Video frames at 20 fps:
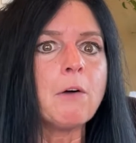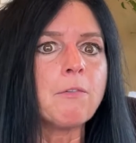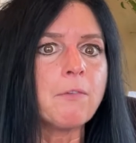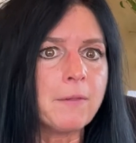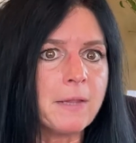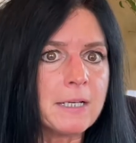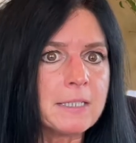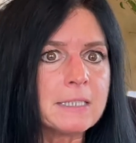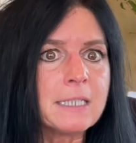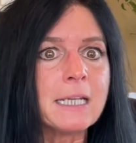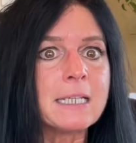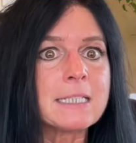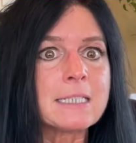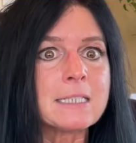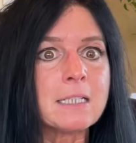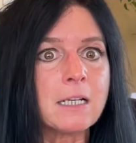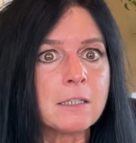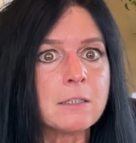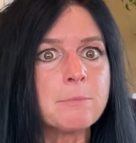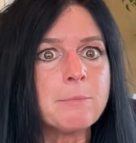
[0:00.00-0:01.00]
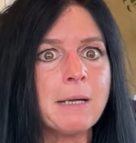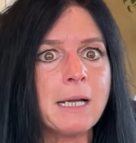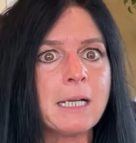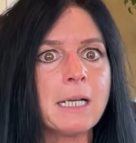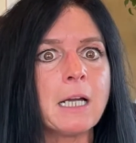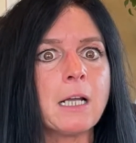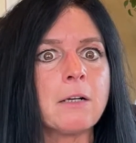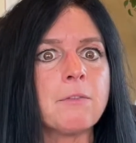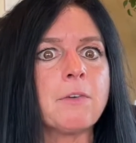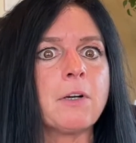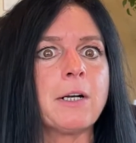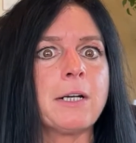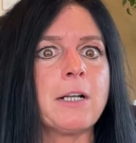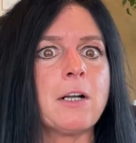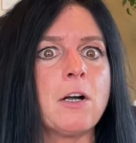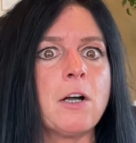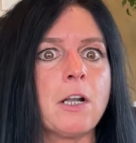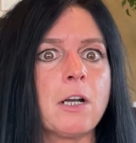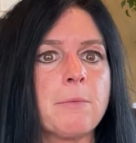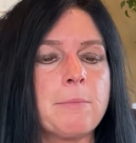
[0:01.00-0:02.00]
for that to get sucked back out of our
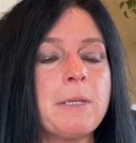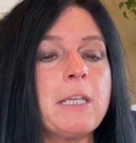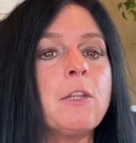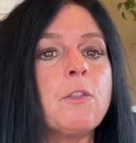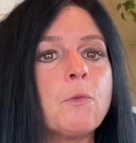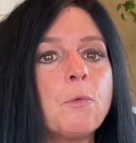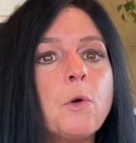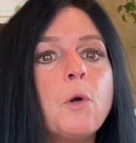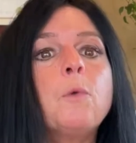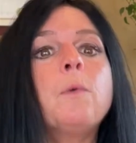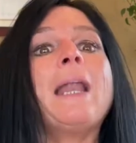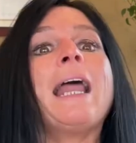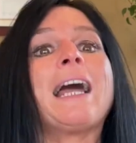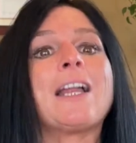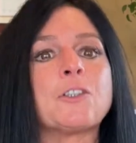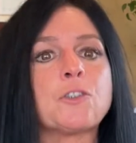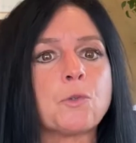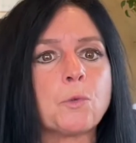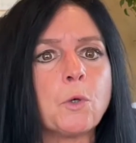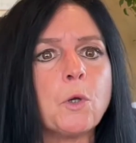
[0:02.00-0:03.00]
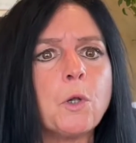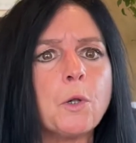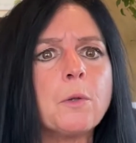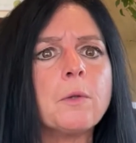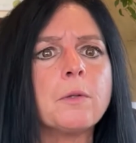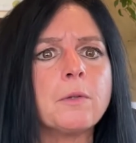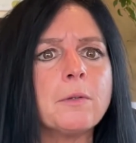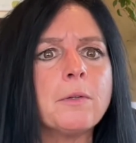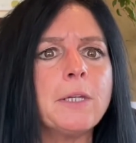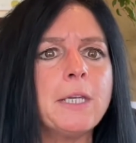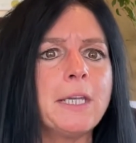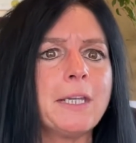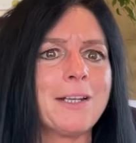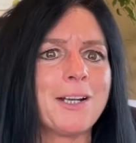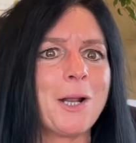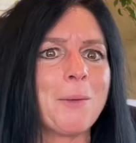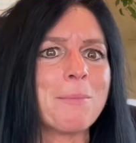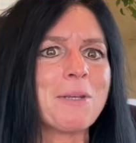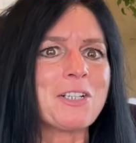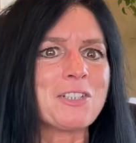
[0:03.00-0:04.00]
economy through natural
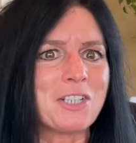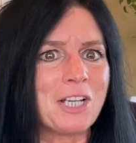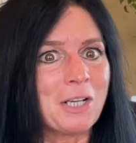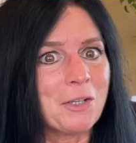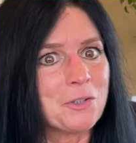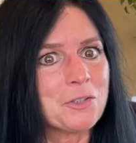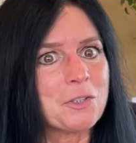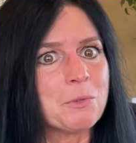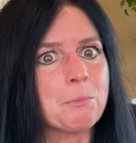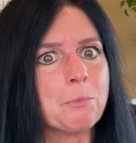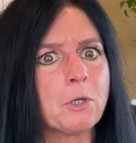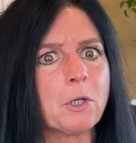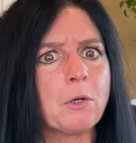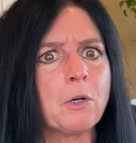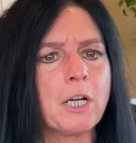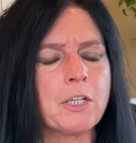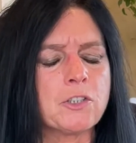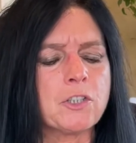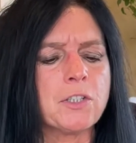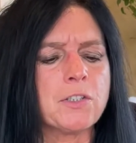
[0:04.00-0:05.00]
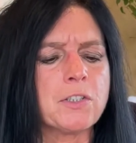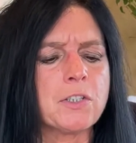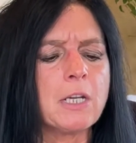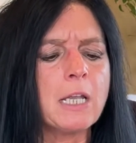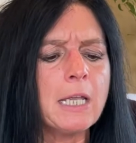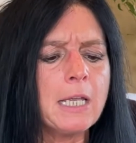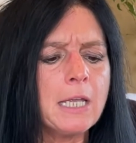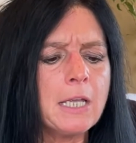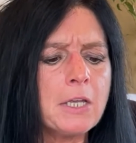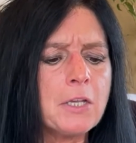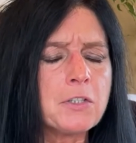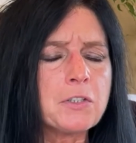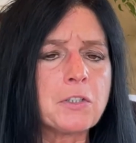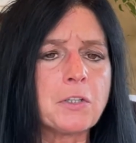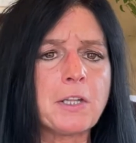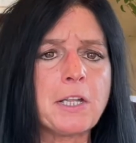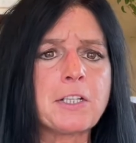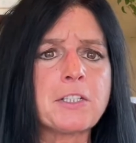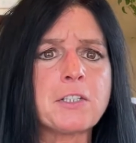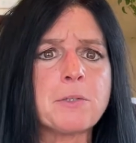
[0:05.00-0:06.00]
economic cycles and progressions. So
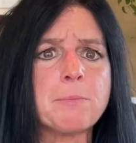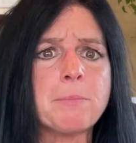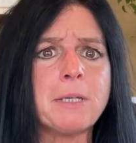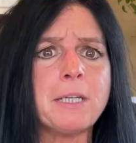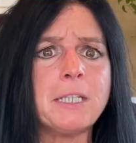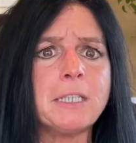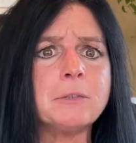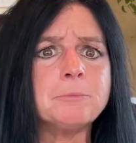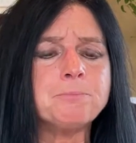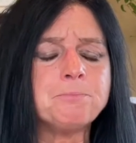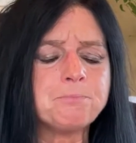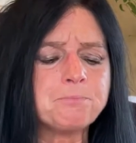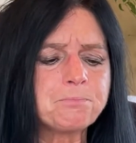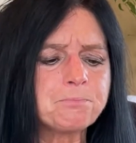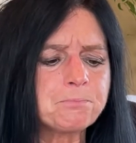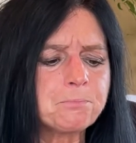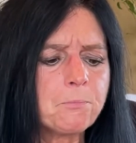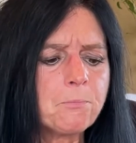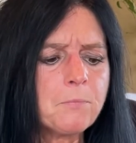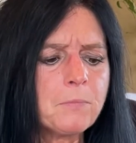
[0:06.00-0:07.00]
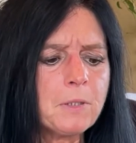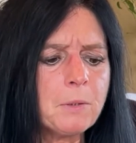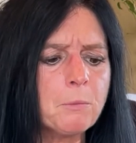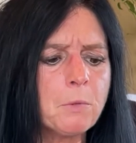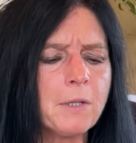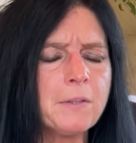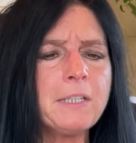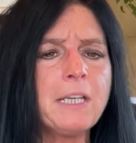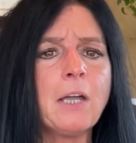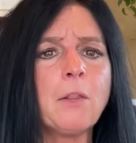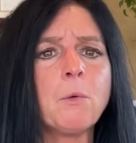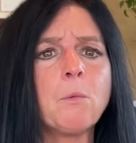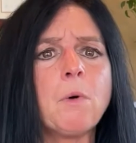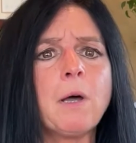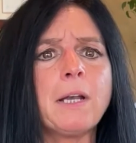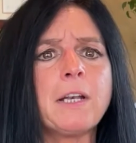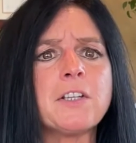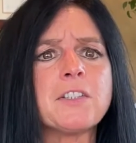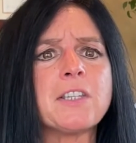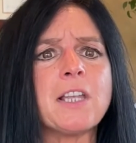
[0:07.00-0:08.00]
that's the big one. The other
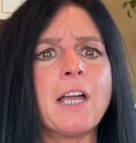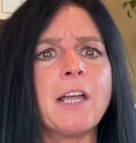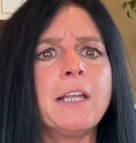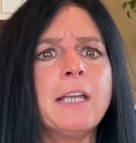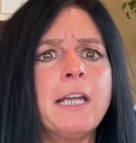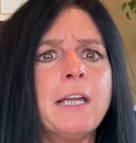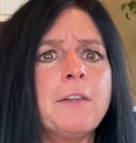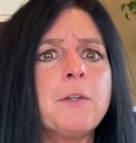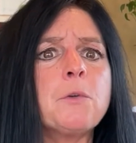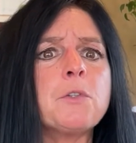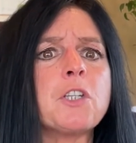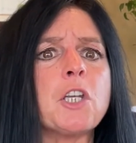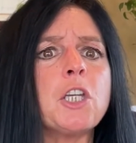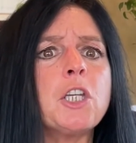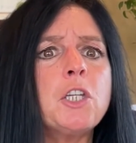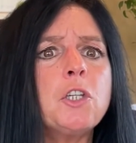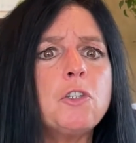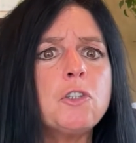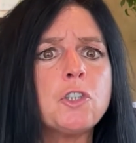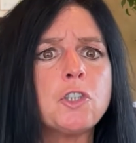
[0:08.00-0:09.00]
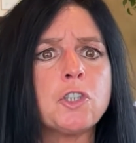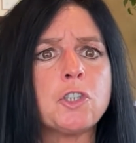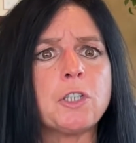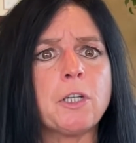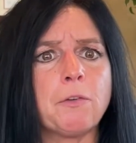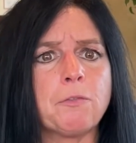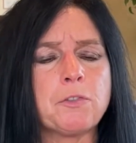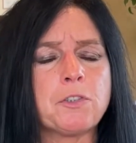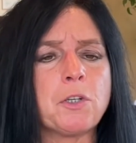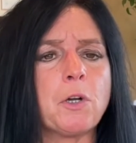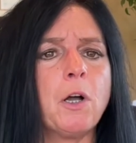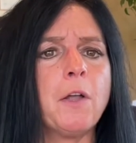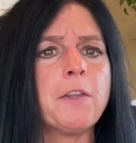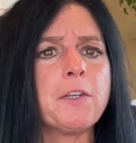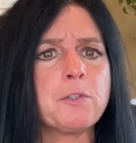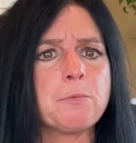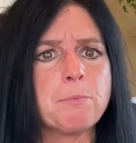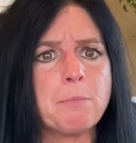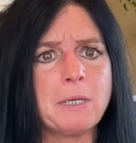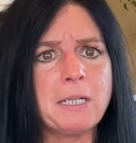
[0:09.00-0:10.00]
one is that there was a huge shift. So all
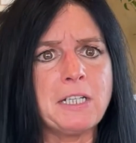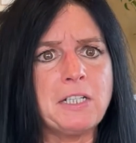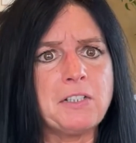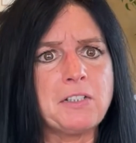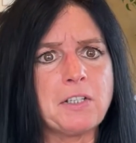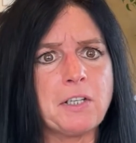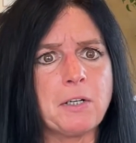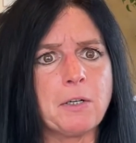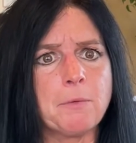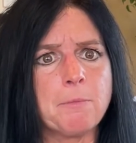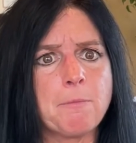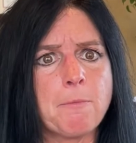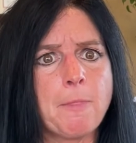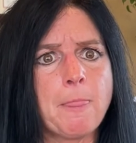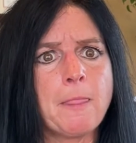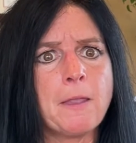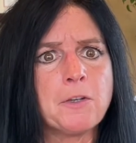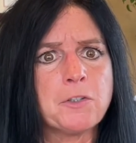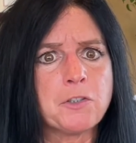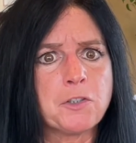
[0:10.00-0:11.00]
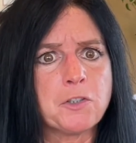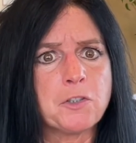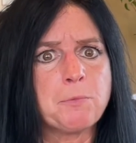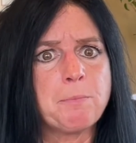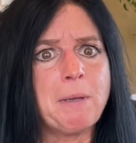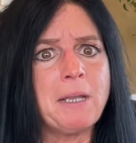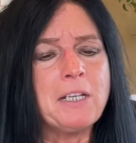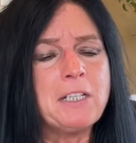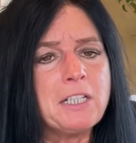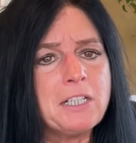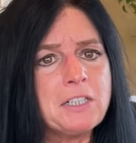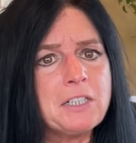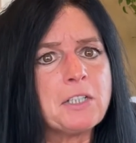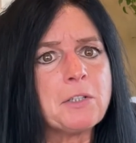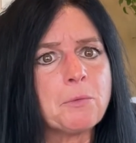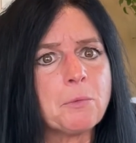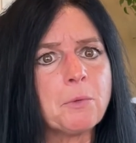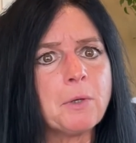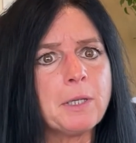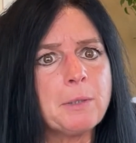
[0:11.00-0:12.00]
this money's there. So spending
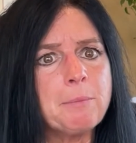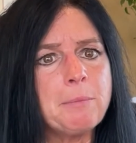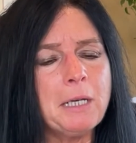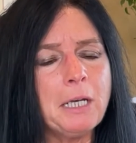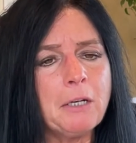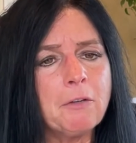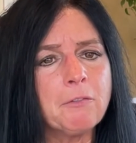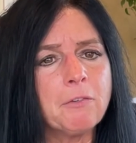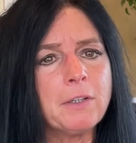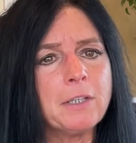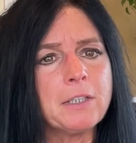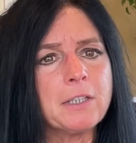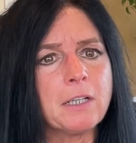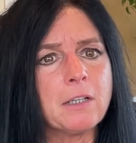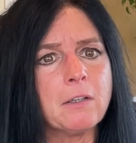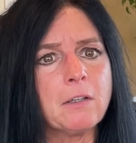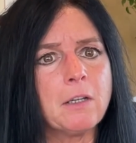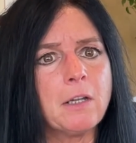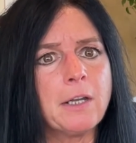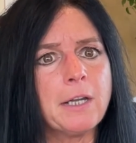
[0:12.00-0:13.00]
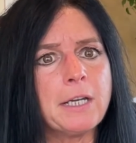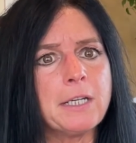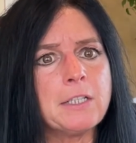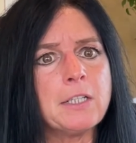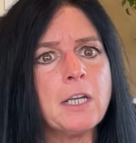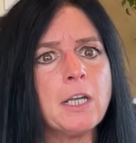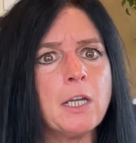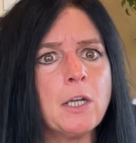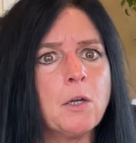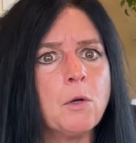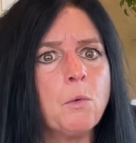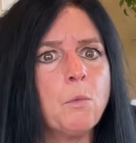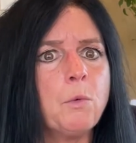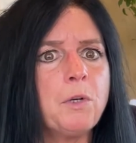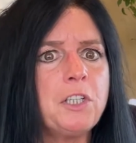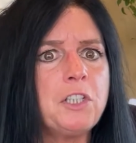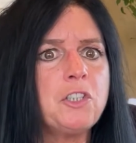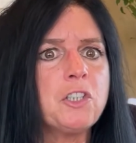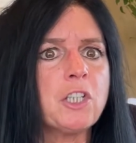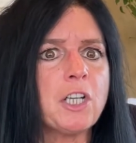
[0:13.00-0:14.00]
didn't really meaningfully decline.
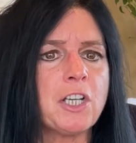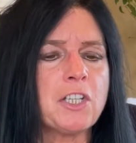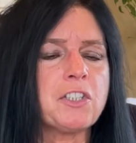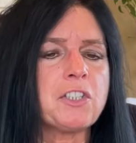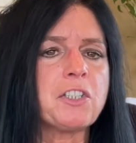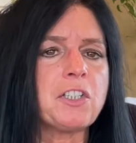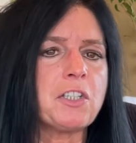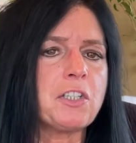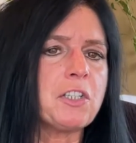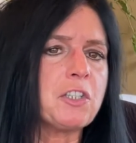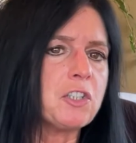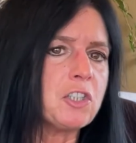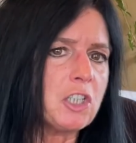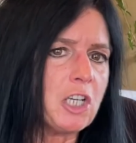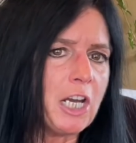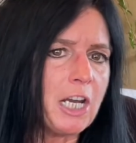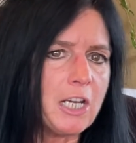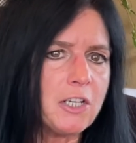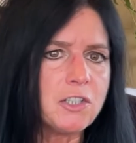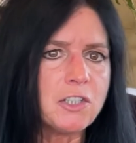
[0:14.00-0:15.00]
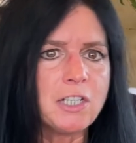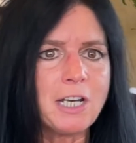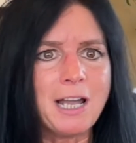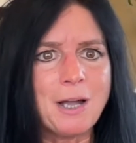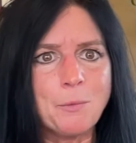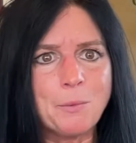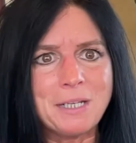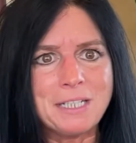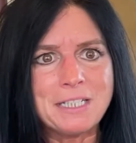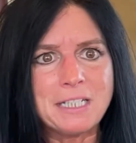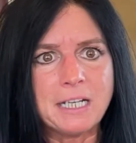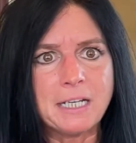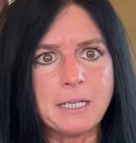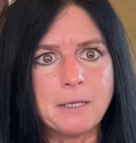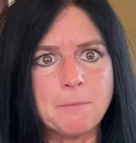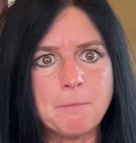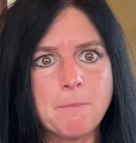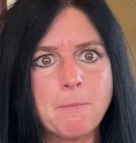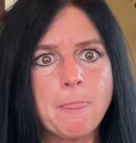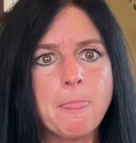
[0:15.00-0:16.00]
We just changed how we did
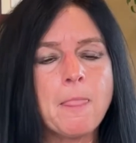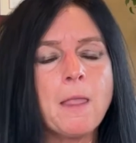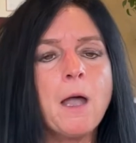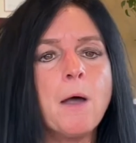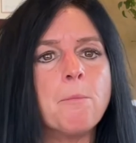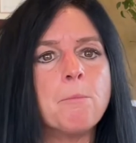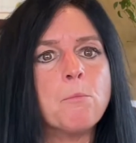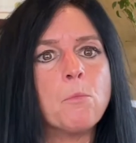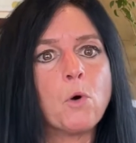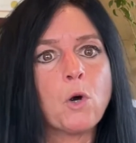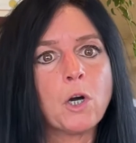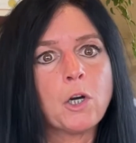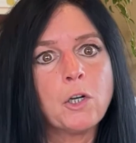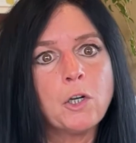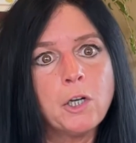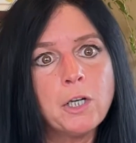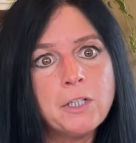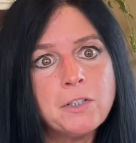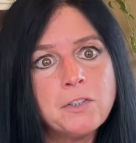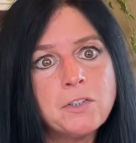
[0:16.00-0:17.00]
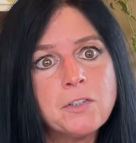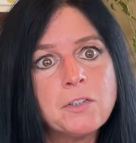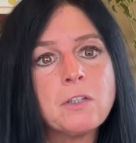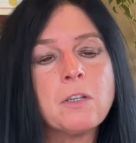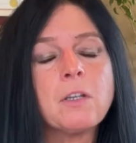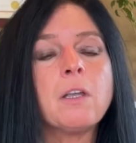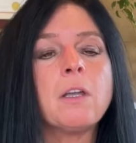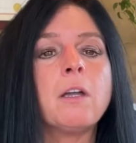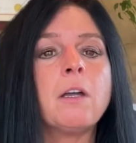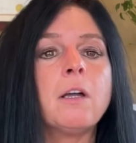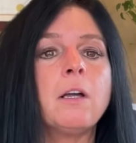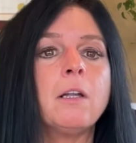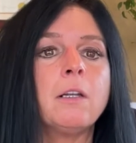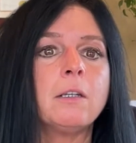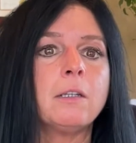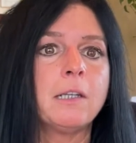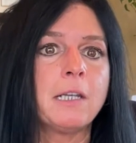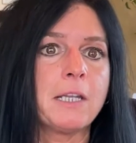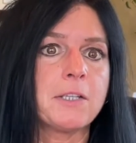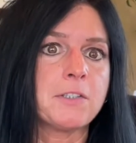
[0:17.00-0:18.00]
it. More goods,
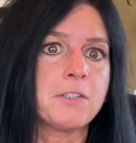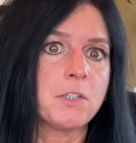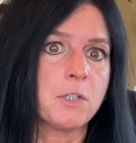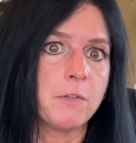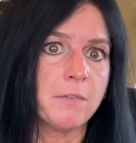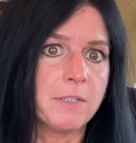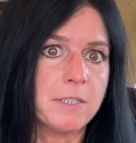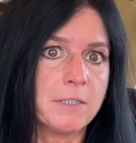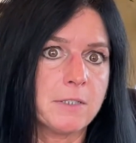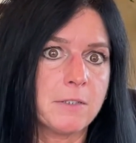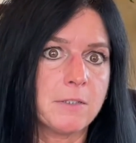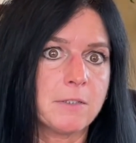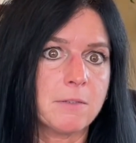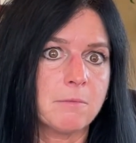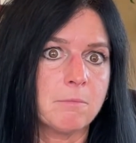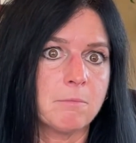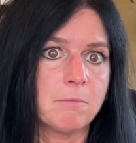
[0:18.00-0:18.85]
less services.